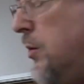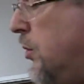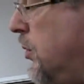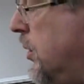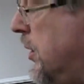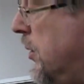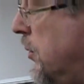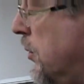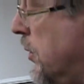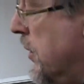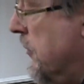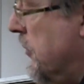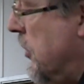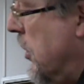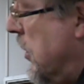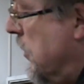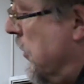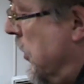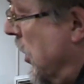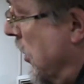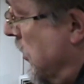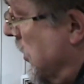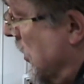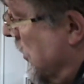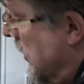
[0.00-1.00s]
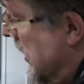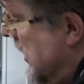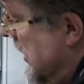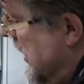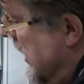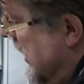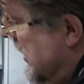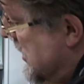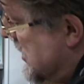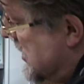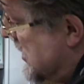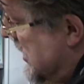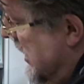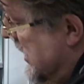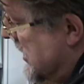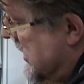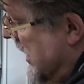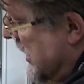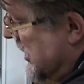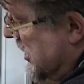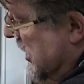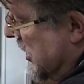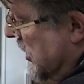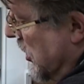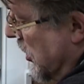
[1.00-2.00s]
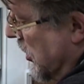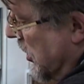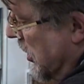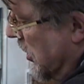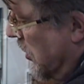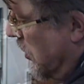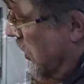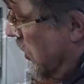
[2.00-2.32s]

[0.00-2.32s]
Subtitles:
we've got a problem. It's actually not going to